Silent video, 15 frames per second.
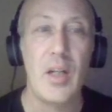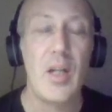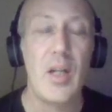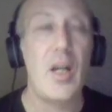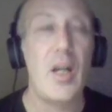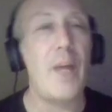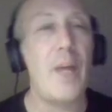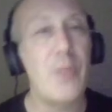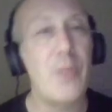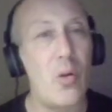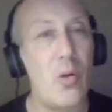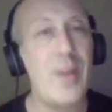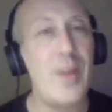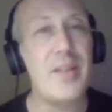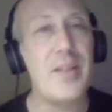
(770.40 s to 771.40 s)
I'm going
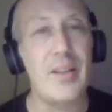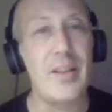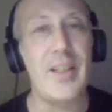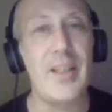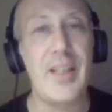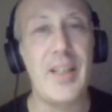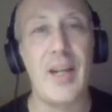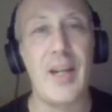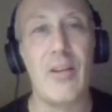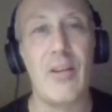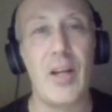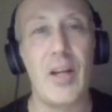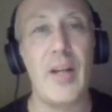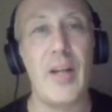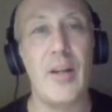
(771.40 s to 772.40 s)
to lean
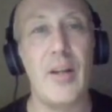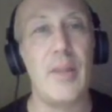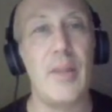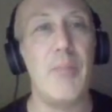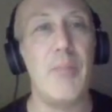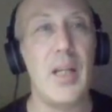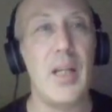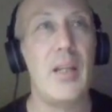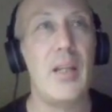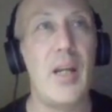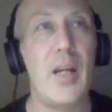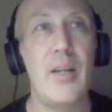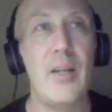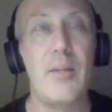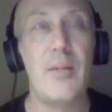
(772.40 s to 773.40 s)
Carolina on the money line
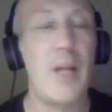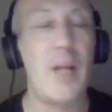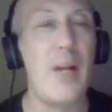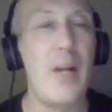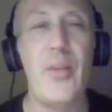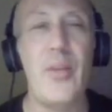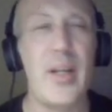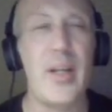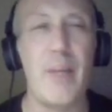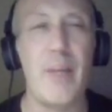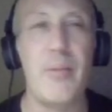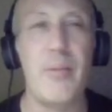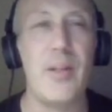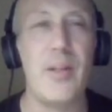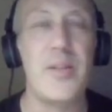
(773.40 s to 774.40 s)
here, but I don't think I'm
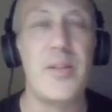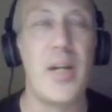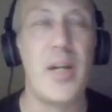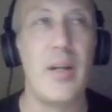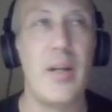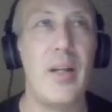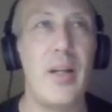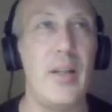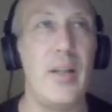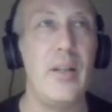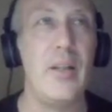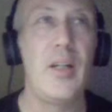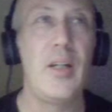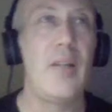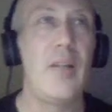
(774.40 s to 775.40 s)
putting a ton on it.
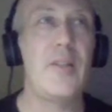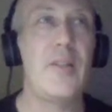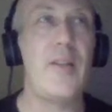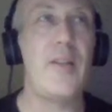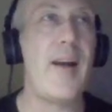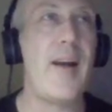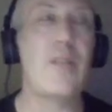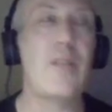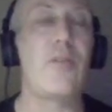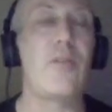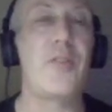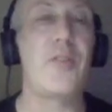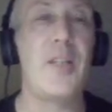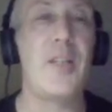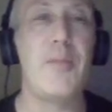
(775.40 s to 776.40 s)
This Nashville
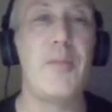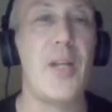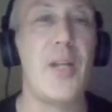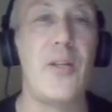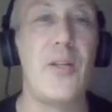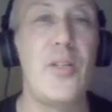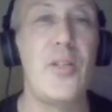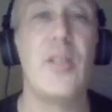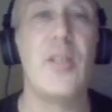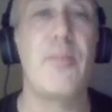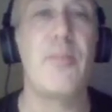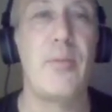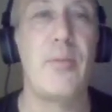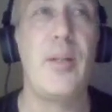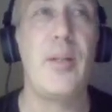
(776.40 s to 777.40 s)
team's energy is
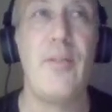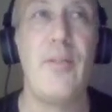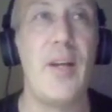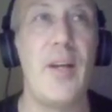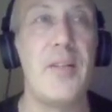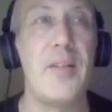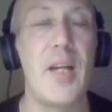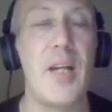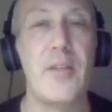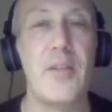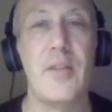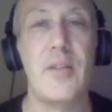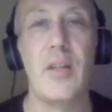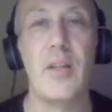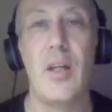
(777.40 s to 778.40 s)
pretty fantastic.
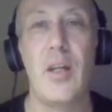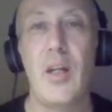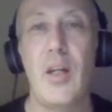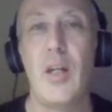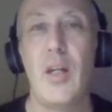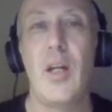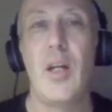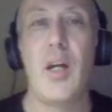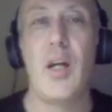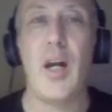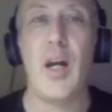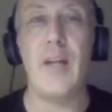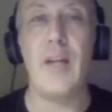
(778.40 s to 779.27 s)
I,